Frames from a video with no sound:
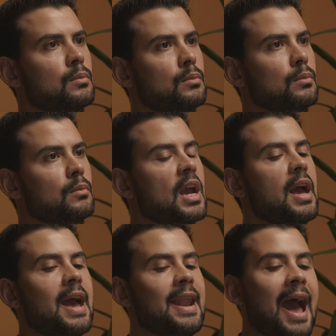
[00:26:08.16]

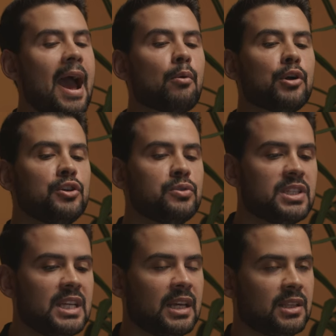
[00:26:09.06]
And how are you
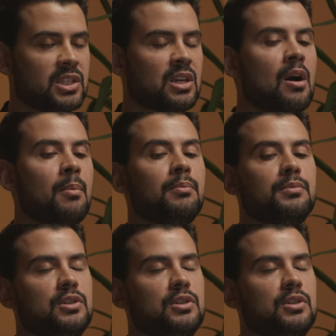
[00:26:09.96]
seeing this come